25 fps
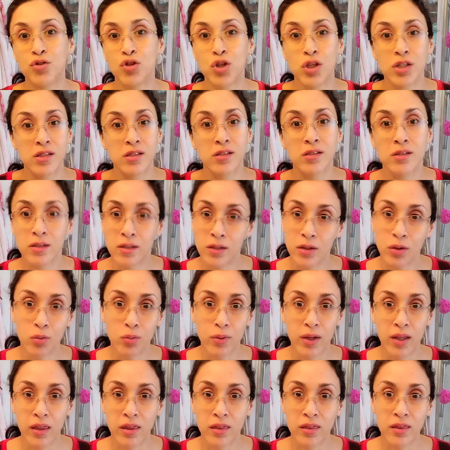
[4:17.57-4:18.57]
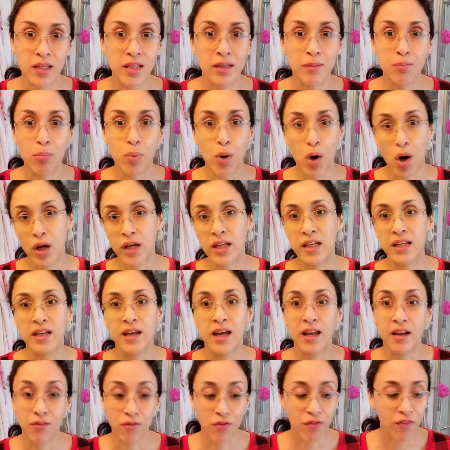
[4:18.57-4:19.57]
just deal with the body
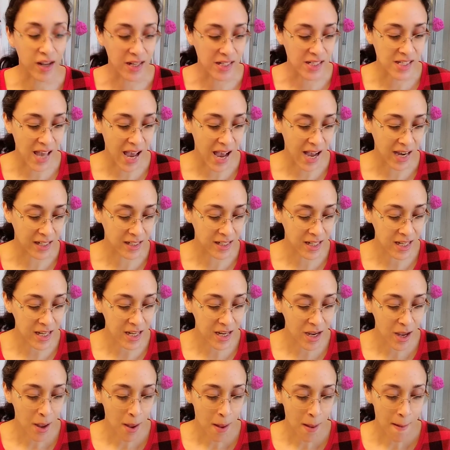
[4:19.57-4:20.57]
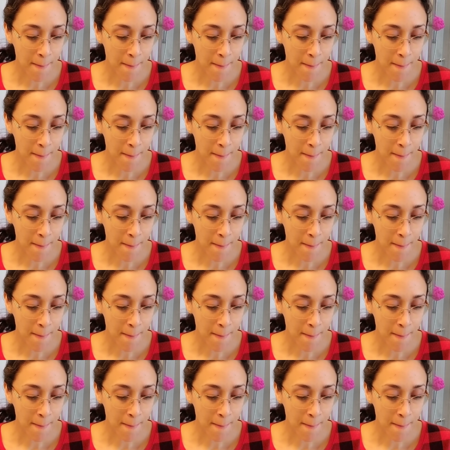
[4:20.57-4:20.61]
and face acne.